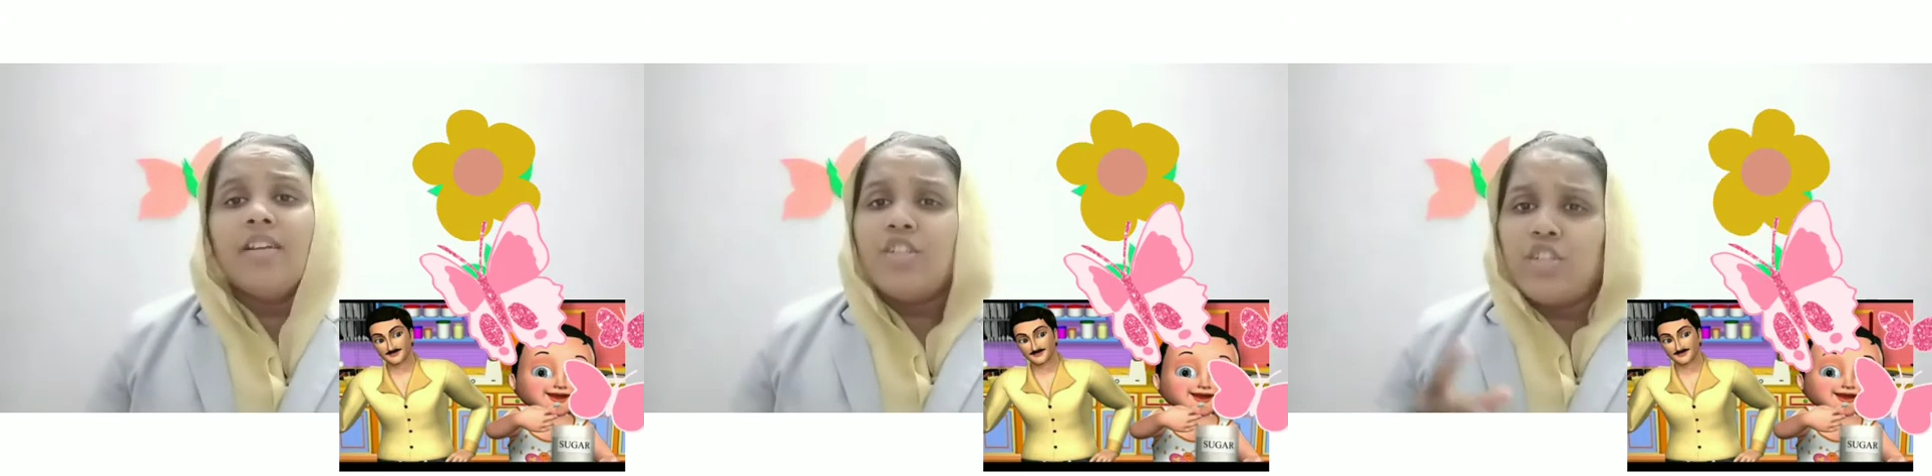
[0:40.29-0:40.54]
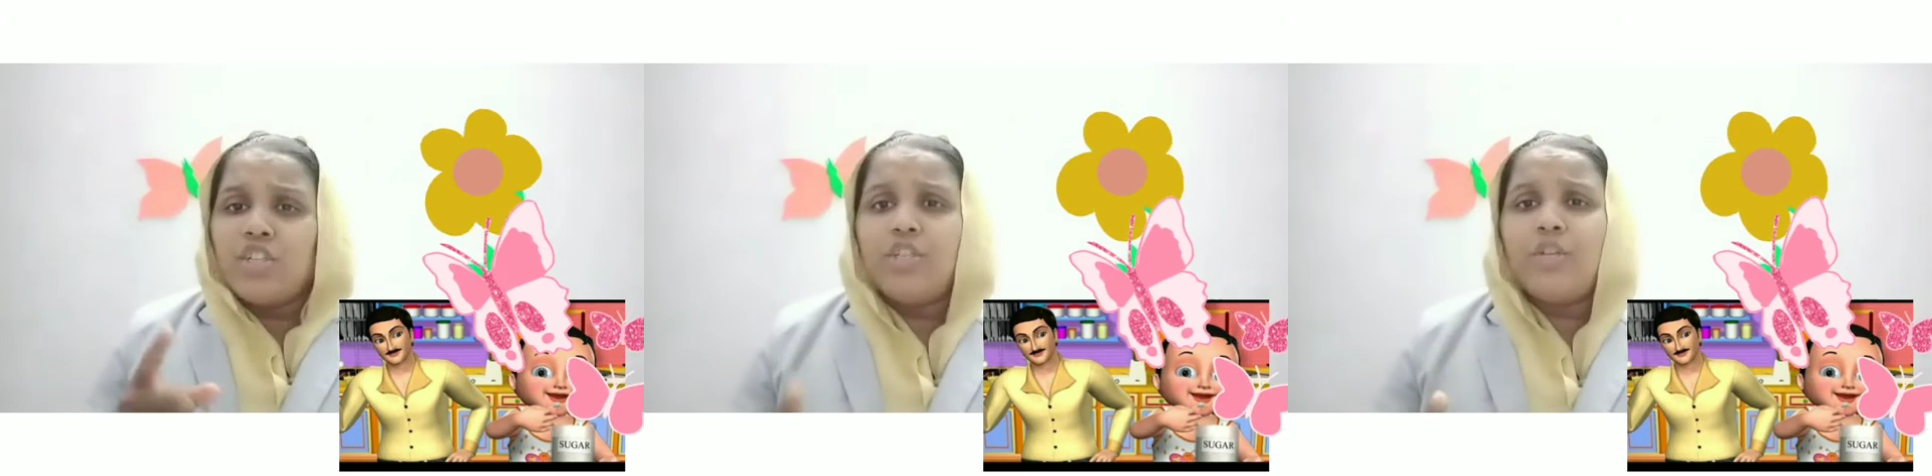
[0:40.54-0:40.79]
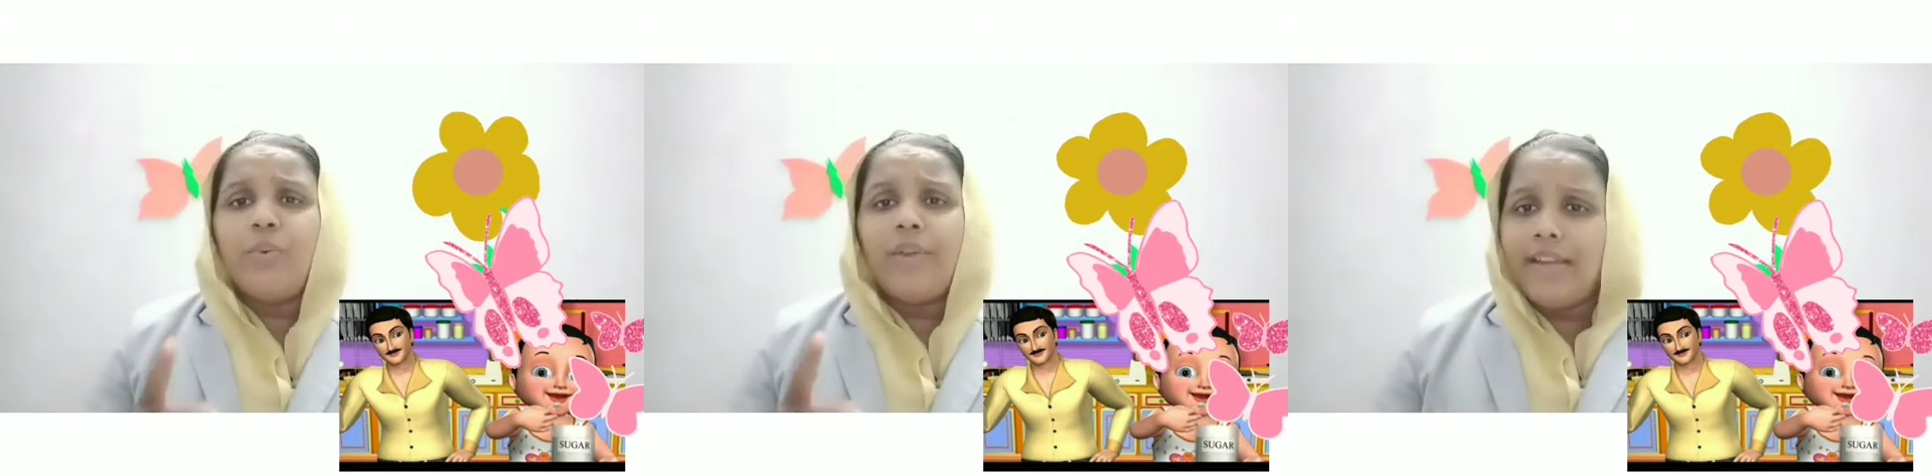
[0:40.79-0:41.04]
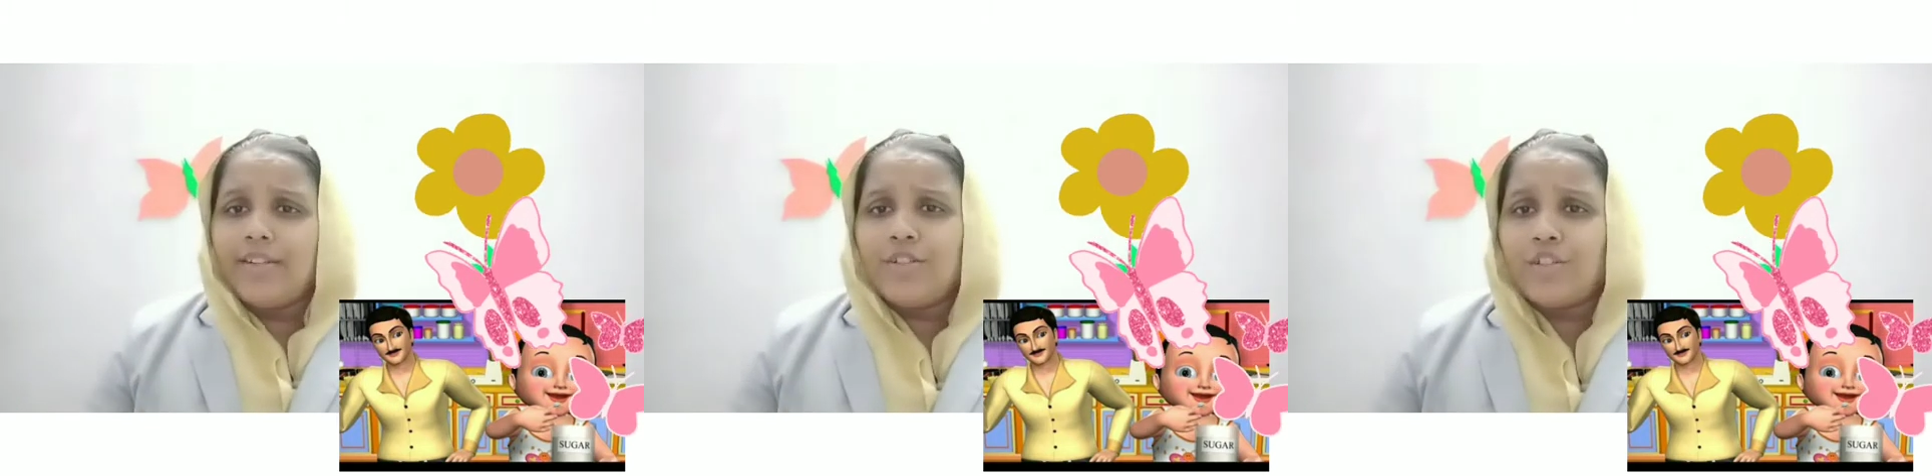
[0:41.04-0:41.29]
did you
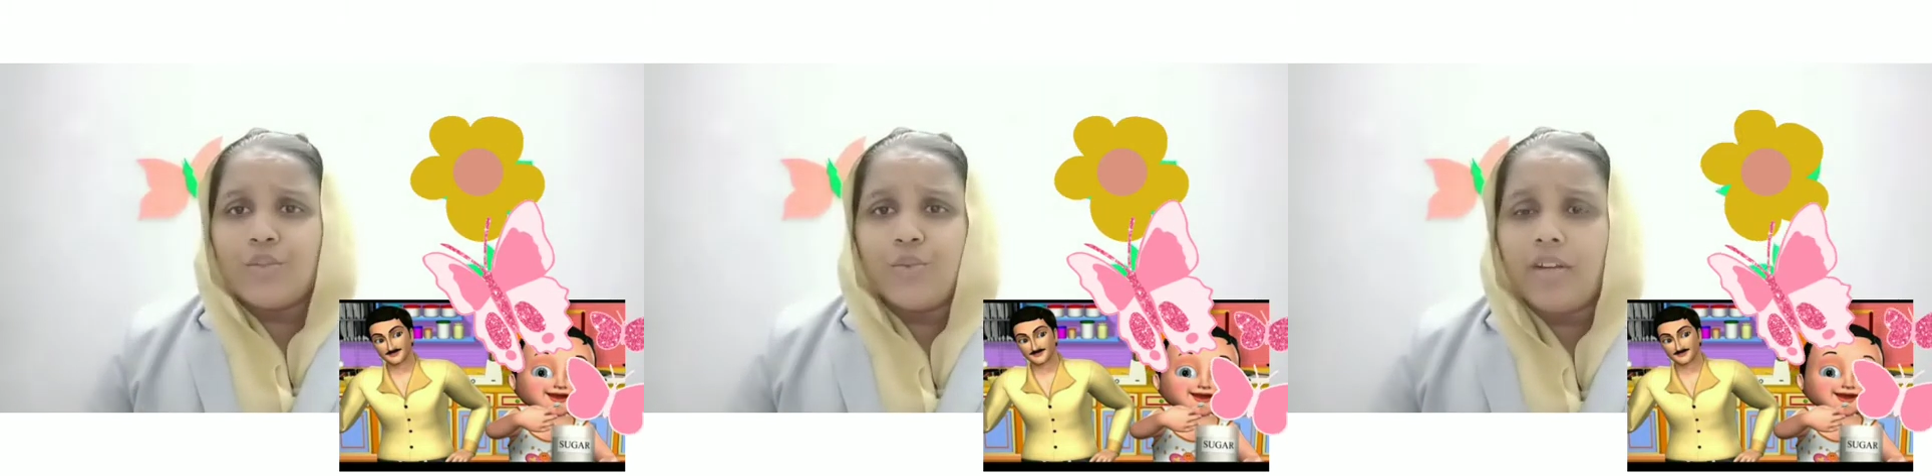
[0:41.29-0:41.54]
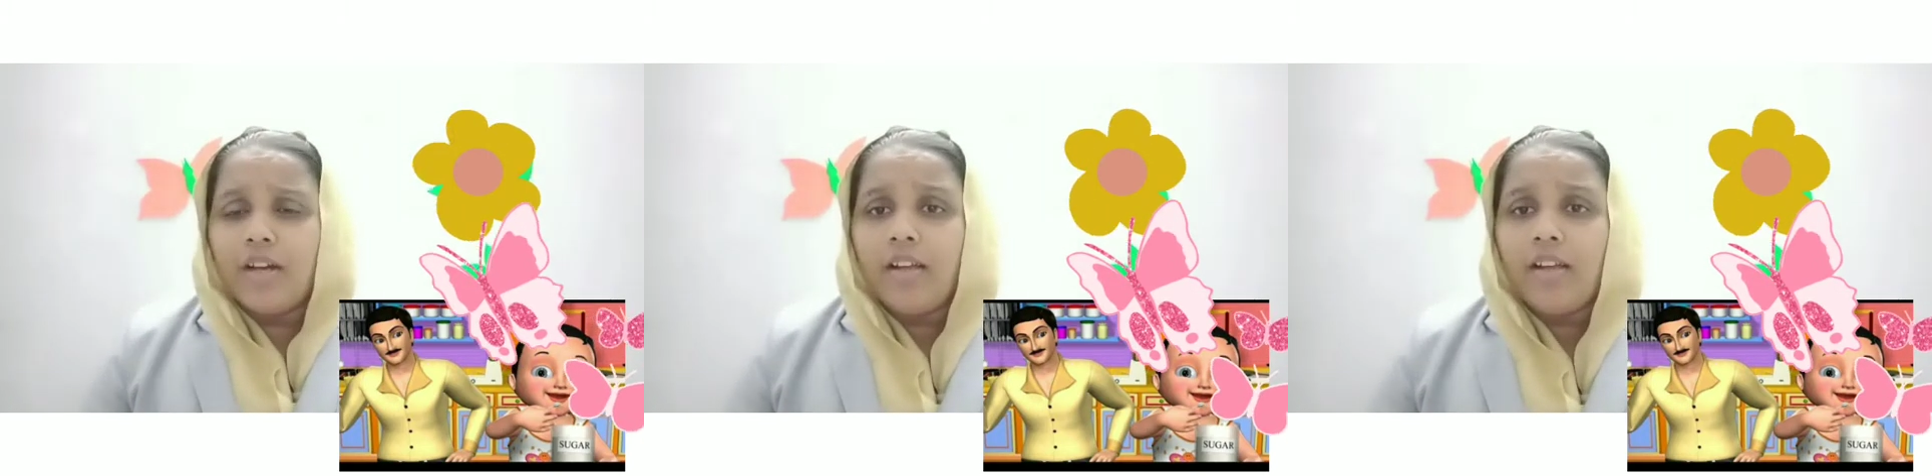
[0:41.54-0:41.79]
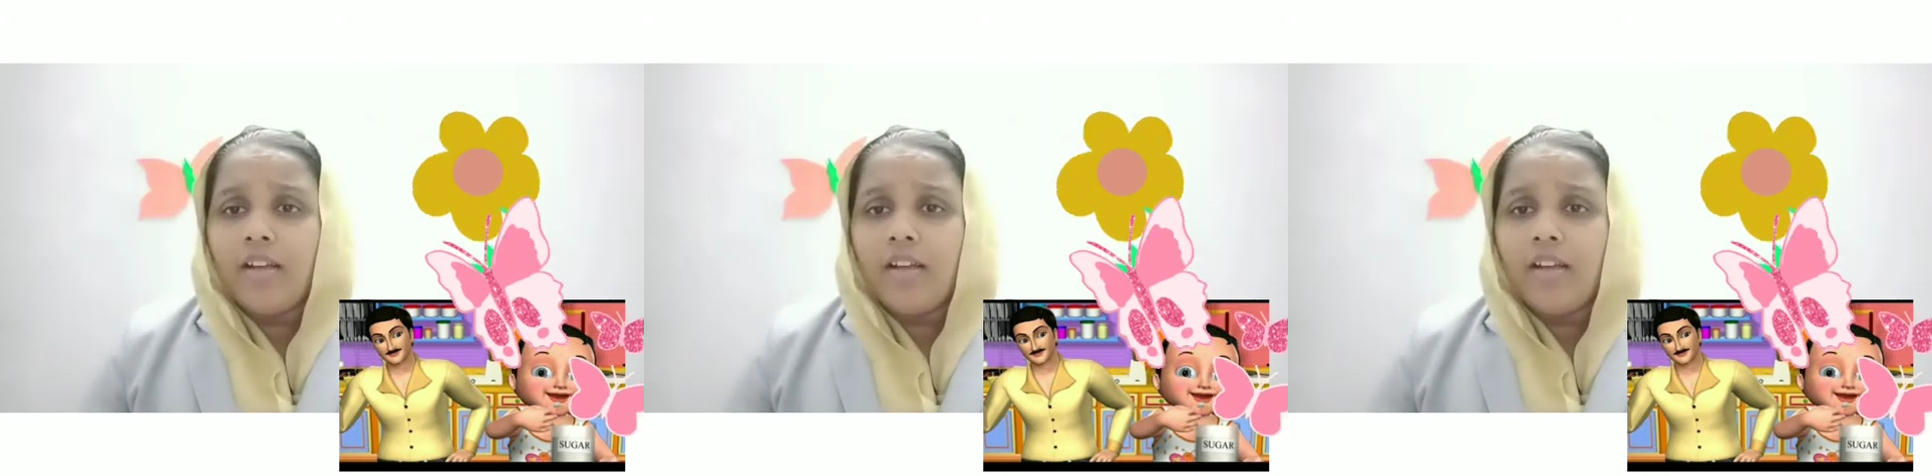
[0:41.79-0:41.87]
eat sugar?